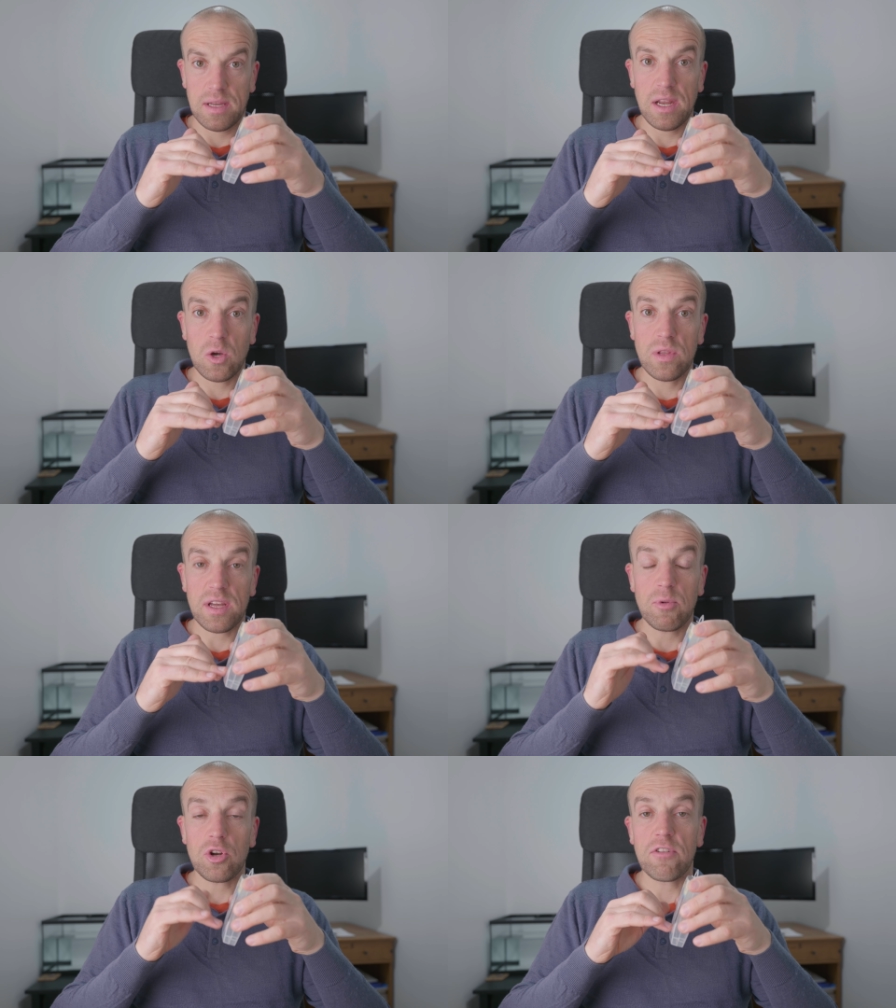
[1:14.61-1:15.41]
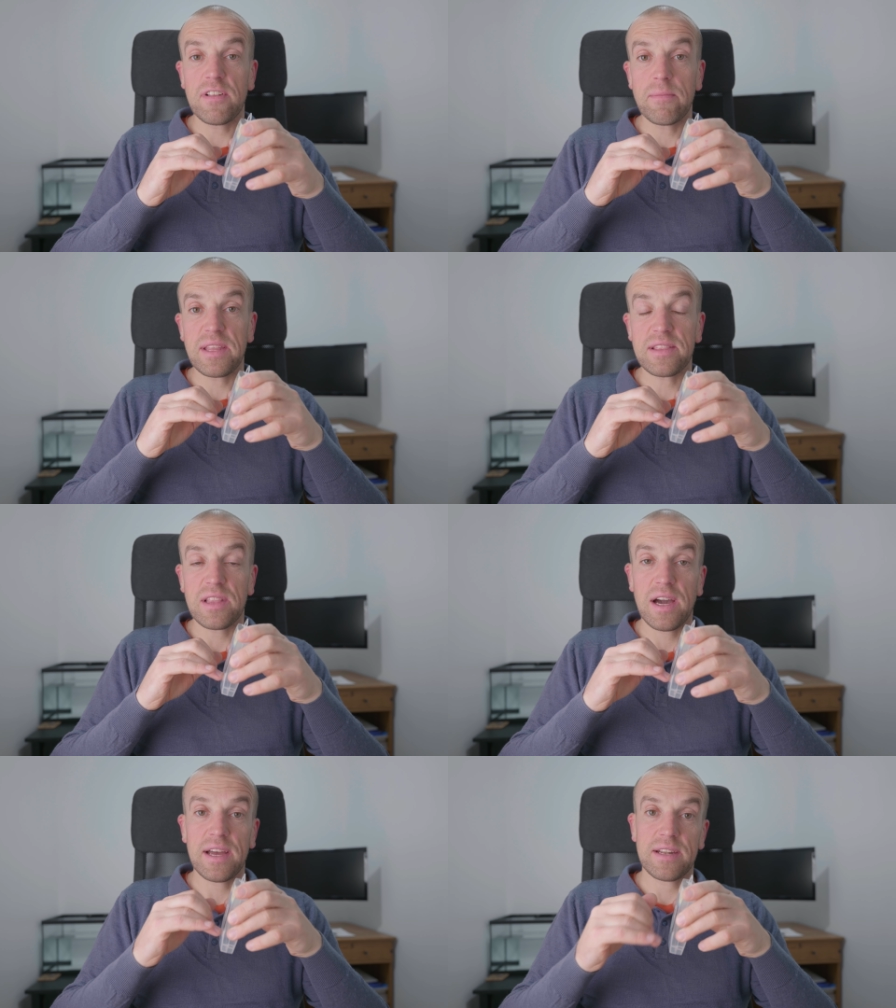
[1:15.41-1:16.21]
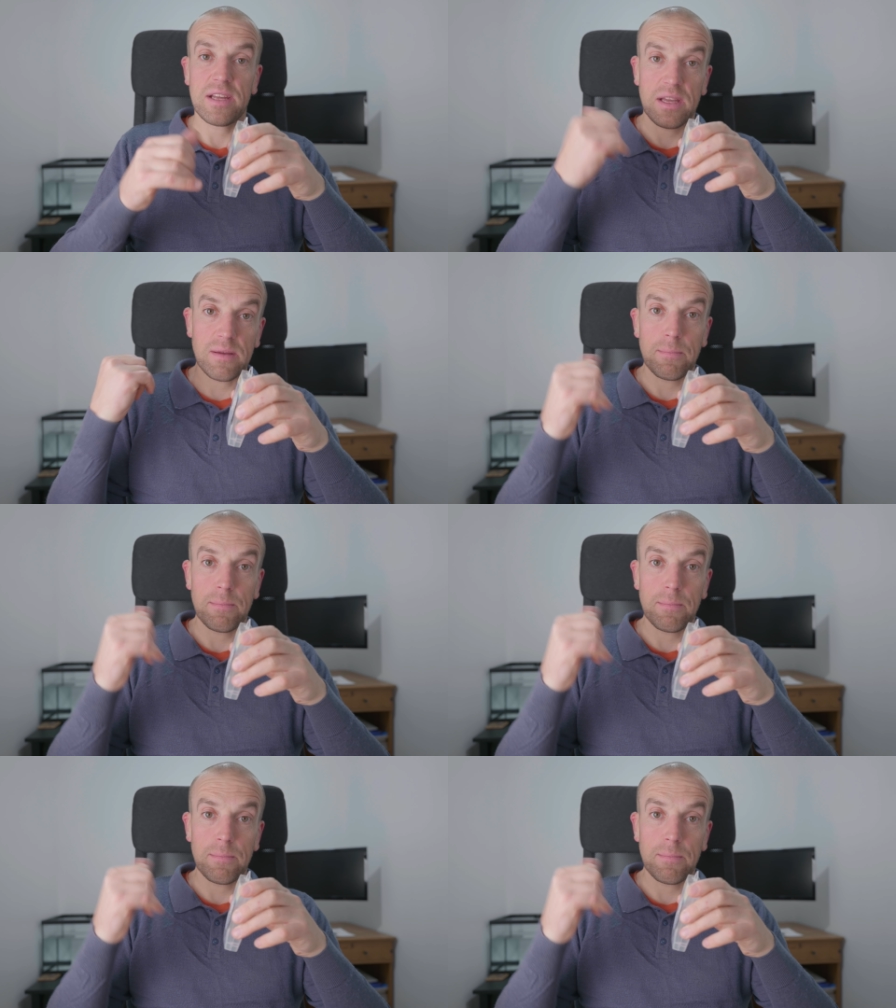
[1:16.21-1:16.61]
regular monofilament line